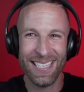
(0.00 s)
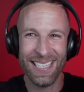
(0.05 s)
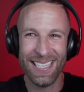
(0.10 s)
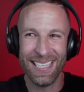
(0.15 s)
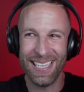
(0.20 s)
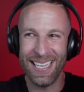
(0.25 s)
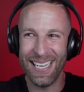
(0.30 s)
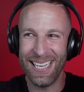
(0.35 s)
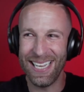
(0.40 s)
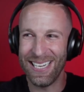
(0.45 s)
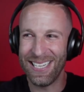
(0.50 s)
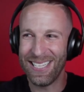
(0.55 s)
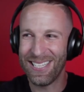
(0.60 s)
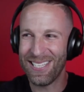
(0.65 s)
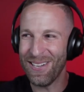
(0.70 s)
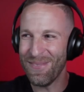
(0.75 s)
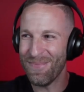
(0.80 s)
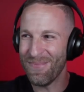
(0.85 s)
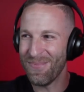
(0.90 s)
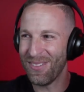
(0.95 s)
and
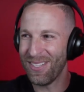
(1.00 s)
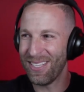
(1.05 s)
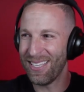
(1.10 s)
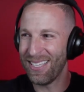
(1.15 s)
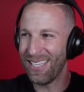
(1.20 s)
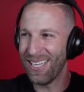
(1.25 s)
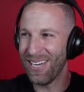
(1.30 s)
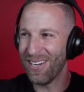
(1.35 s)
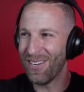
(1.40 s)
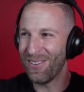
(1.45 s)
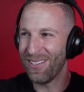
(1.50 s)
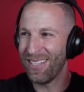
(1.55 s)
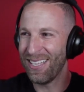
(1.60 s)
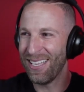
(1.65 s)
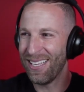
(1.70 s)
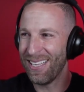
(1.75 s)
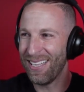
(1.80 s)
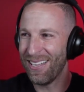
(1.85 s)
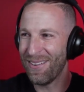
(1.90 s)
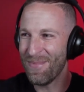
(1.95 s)
some, you know,
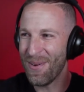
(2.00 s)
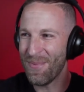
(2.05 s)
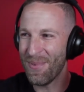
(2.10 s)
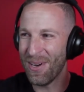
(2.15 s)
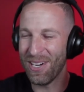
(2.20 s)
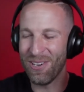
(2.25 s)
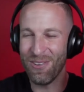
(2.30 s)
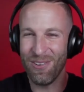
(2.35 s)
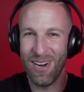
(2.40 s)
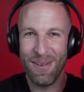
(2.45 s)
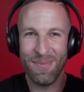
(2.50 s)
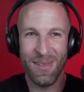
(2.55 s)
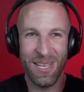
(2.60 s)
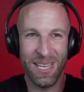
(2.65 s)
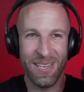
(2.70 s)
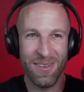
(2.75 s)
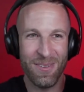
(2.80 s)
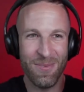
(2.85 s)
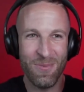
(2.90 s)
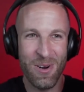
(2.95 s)
I remember I grabbed
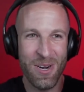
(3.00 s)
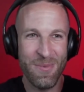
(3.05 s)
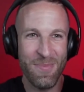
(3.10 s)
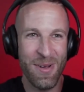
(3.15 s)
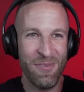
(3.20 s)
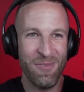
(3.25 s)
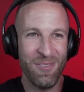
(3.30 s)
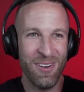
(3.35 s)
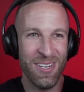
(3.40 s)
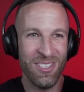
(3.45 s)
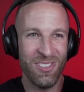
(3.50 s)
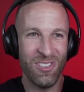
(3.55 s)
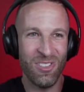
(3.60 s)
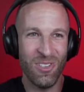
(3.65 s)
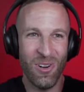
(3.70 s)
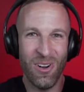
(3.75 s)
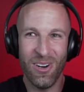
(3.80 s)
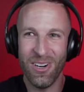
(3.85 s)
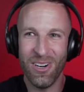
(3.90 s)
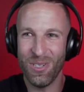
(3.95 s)
like one of my friend's
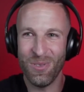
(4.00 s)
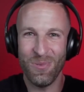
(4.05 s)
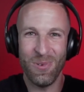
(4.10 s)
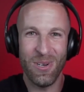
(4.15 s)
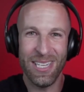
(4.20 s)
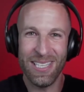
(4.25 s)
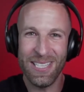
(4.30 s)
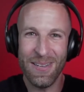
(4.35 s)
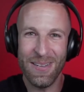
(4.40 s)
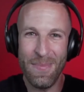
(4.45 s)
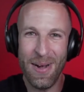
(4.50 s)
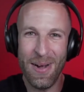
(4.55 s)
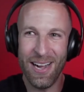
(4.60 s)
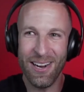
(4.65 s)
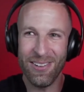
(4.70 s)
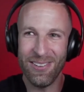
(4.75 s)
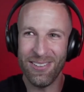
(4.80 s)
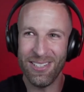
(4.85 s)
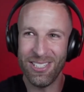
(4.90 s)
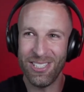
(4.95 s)
daughters wanted to
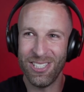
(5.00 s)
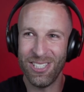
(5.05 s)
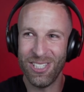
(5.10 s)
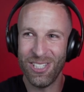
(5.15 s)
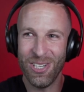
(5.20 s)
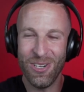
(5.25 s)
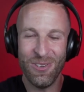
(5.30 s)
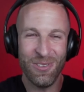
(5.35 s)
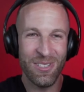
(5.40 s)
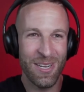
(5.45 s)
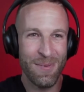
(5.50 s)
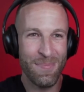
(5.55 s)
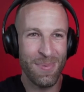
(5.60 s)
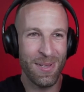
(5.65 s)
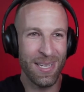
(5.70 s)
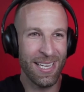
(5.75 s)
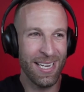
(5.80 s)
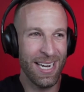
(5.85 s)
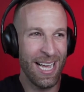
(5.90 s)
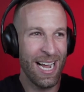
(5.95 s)
model, and she shows up
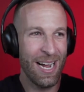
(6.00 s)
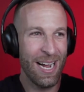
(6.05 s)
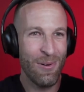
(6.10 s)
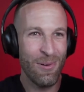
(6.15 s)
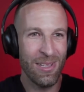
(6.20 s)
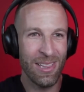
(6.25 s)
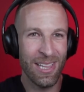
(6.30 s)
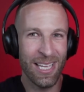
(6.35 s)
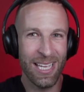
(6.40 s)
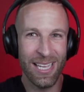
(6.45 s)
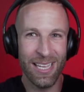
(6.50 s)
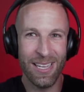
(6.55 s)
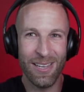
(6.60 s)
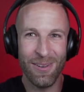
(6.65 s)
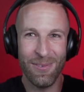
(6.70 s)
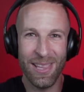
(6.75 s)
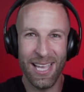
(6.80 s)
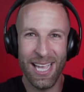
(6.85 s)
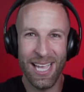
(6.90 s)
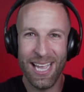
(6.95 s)
like an hour late
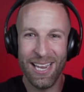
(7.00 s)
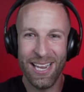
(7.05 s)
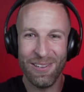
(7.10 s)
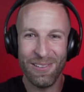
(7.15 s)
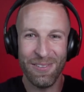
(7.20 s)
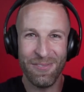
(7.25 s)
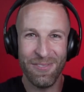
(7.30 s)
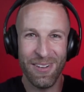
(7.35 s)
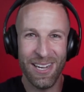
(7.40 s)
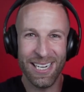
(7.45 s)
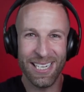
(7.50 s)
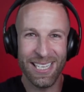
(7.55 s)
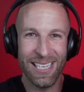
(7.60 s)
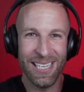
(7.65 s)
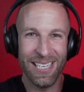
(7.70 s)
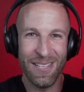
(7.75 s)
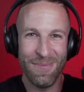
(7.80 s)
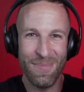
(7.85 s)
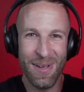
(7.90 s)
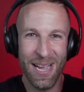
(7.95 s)
with a handle of vodka
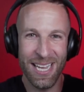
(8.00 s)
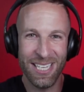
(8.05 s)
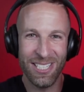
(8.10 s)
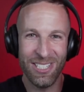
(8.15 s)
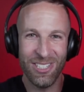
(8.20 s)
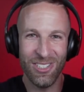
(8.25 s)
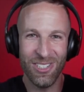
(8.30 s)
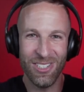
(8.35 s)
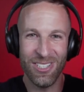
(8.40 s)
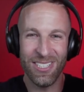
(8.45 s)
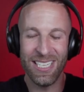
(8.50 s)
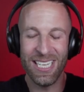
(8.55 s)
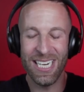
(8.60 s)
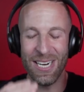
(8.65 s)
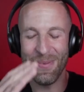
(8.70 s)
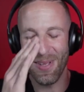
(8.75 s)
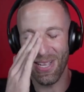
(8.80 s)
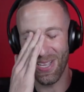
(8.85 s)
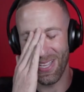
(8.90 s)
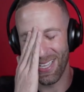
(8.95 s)
in the passenger seat. And I'm
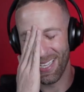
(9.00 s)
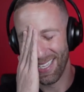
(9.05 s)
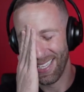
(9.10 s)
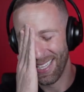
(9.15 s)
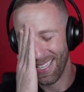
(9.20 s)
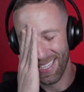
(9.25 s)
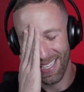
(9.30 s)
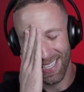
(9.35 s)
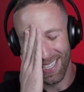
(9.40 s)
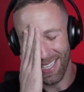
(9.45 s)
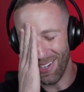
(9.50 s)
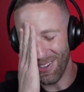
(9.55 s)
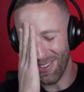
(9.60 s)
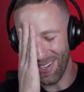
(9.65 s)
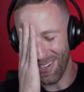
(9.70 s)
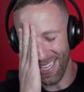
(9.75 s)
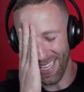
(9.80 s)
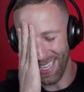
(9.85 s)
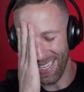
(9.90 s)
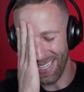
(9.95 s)
like,
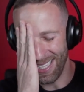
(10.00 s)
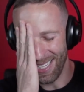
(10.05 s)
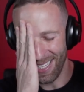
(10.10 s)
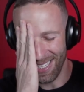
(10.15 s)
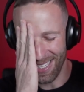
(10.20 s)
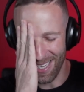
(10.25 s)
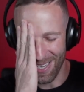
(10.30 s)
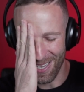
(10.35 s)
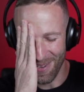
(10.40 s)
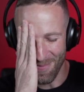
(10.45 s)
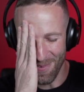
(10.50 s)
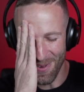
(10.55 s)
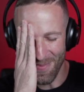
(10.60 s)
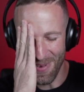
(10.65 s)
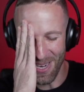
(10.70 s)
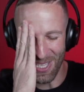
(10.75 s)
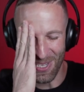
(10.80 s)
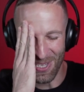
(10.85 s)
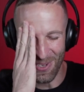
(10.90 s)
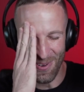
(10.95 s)
okay, like, what am I
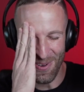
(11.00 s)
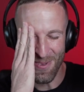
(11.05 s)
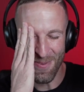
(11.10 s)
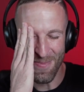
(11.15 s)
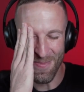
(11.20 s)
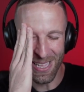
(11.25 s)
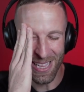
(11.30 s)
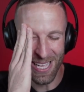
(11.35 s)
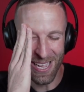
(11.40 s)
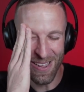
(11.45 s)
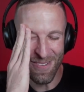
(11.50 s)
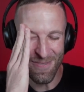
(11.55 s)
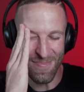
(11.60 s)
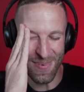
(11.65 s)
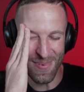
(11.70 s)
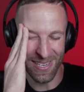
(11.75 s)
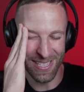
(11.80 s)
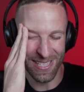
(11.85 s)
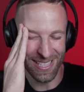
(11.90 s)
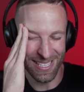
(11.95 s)
doing with my life?
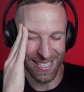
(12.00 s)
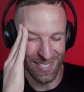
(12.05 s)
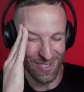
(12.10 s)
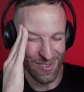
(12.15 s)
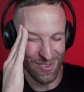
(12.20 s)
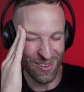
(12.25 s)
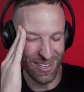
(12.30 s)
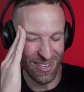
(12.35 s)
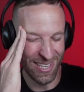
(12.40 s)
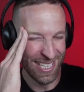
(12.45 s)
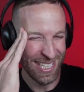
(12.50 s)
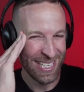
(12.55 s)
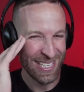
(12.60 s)
But this is fun.